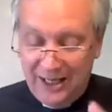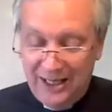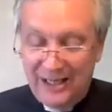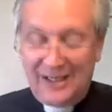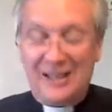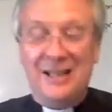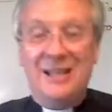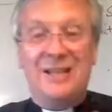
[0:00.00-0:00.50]

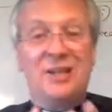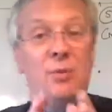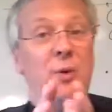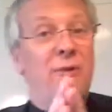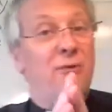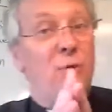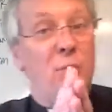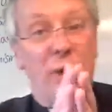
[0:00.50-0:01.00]
is that
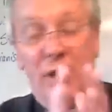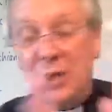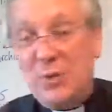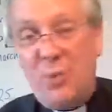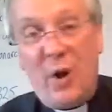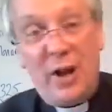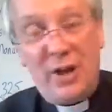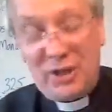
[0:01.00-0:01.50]
we've
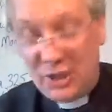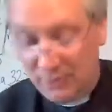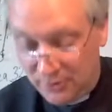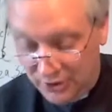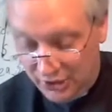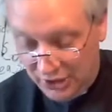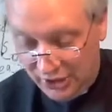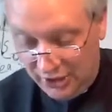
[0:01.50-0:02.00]
always
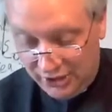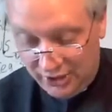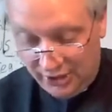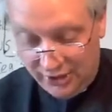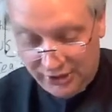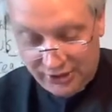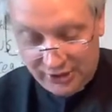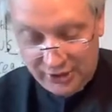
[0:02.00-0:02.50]
worshipped
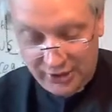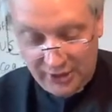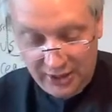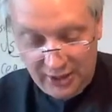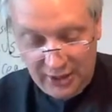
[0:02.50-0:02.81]
Jesus,